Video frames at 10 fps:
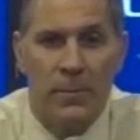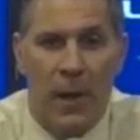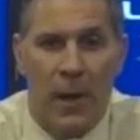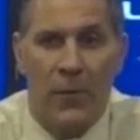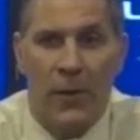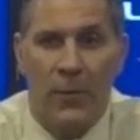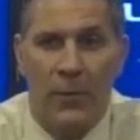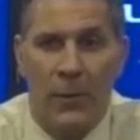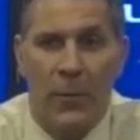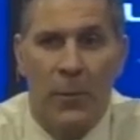I thought
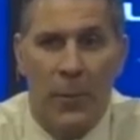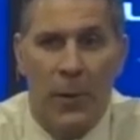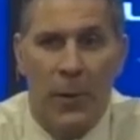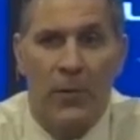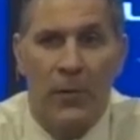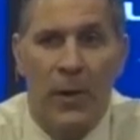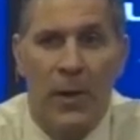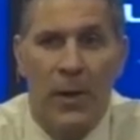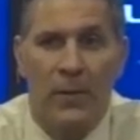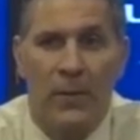we were prepared for
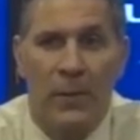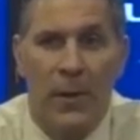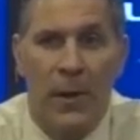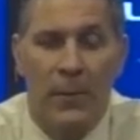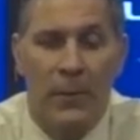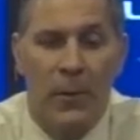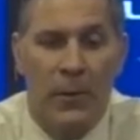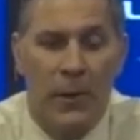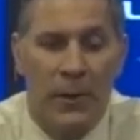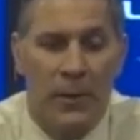that
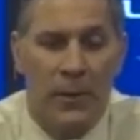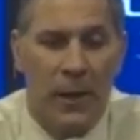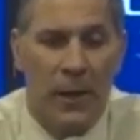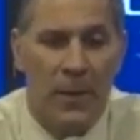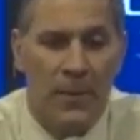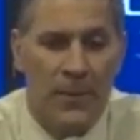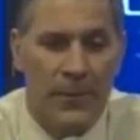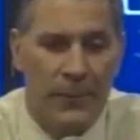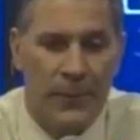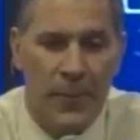going into the game,
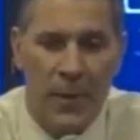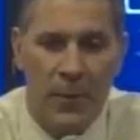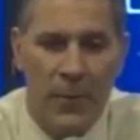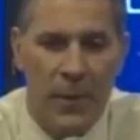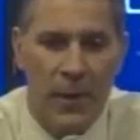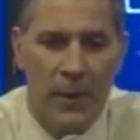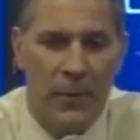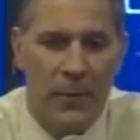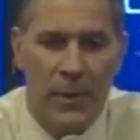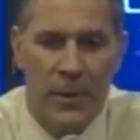but
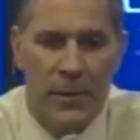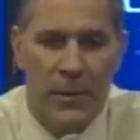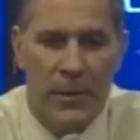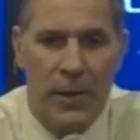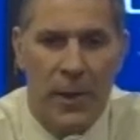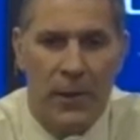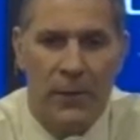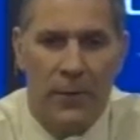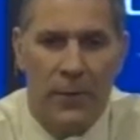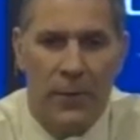we just couldn't
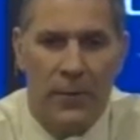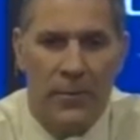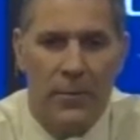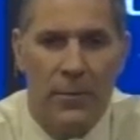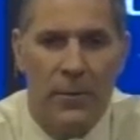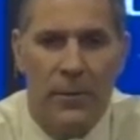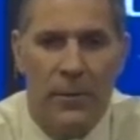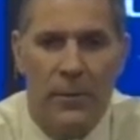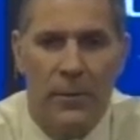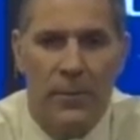handle their,
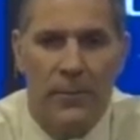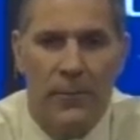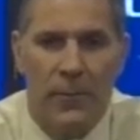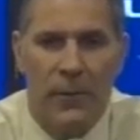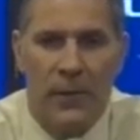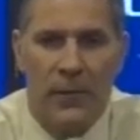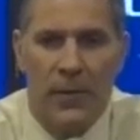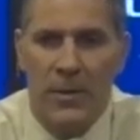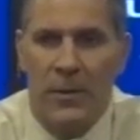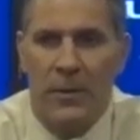like,
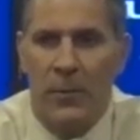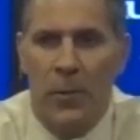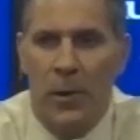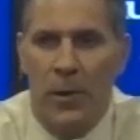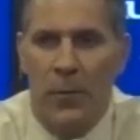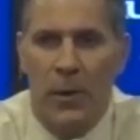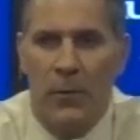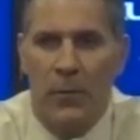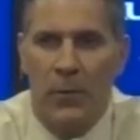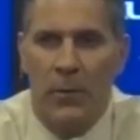physically
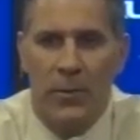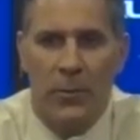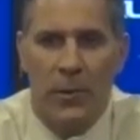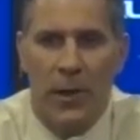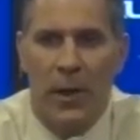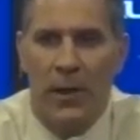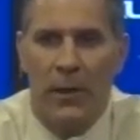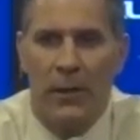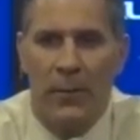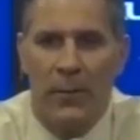one-on-one. We just weren't
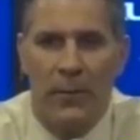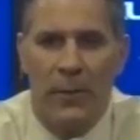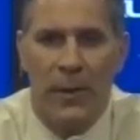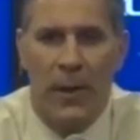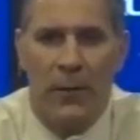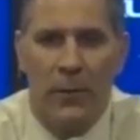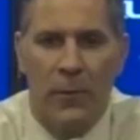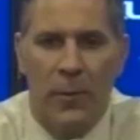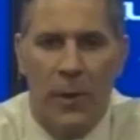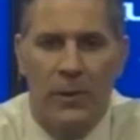handling the down low
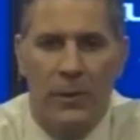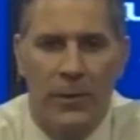pressure.